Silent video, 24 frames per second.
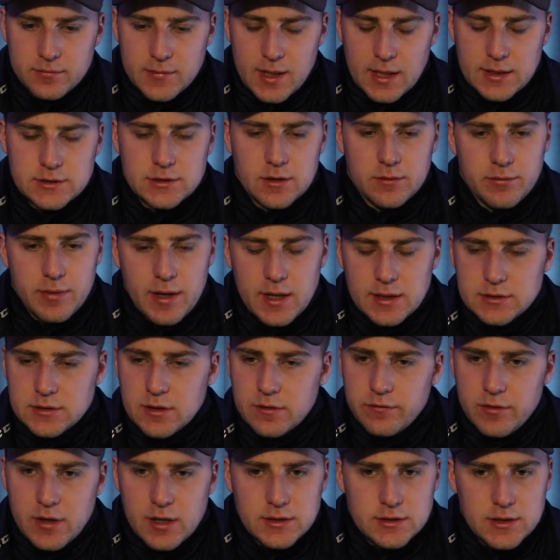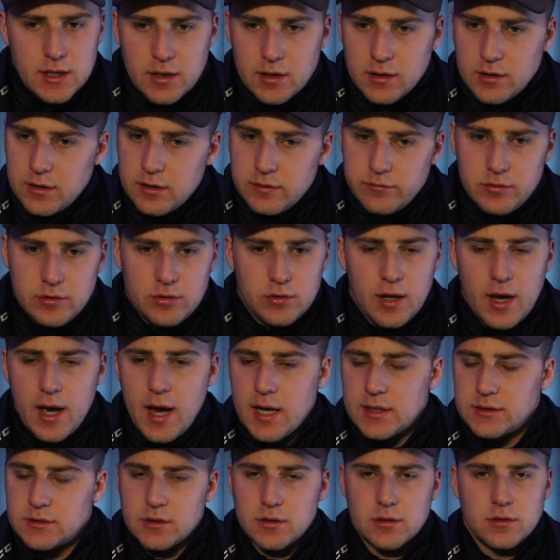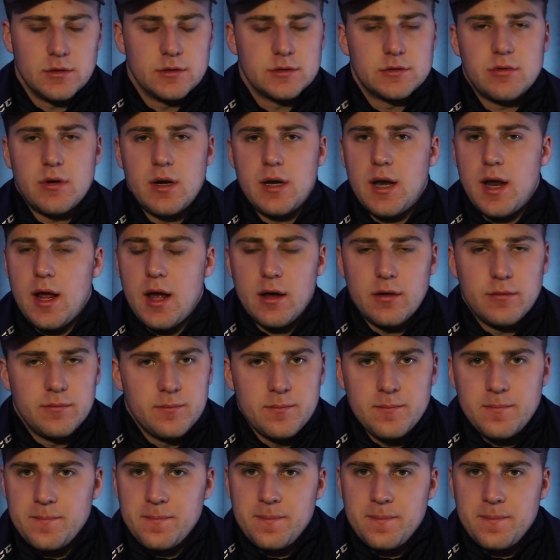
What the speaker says: That's the best advice I can give you guys and girls right now.